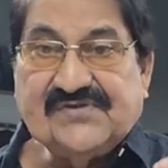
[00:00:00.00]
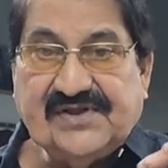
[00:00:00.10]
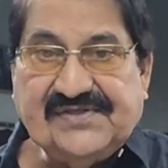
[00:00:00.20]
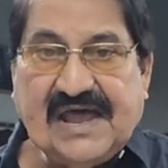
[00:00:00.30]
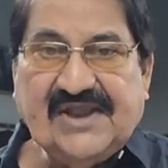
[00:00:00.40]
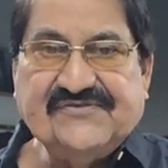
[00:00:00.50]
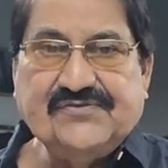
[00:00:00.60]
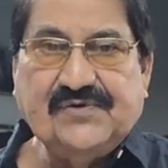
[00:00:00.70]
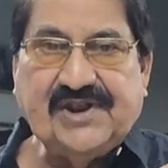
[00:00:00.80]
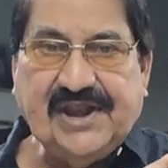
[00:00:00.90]

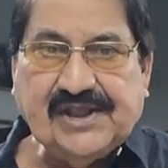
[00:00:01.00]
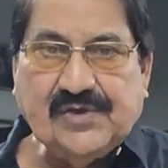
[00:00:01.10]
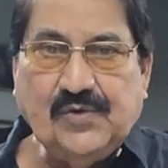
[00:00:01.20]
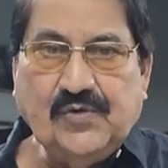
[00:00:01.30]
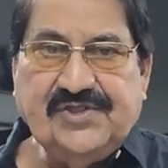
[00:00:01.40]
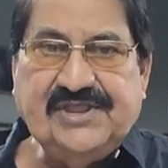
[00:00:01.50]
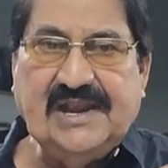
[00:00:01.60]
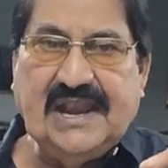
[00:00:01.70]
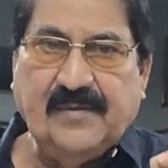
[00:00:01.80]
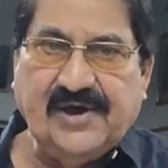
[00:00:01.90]
sardars should recruit
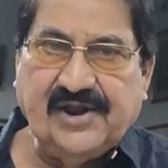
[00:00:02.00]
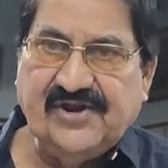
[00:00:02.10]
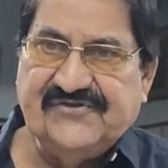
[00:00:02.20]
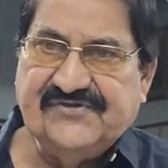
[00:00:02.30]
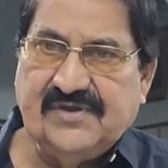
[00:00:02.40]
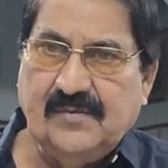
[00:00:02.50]
the laborers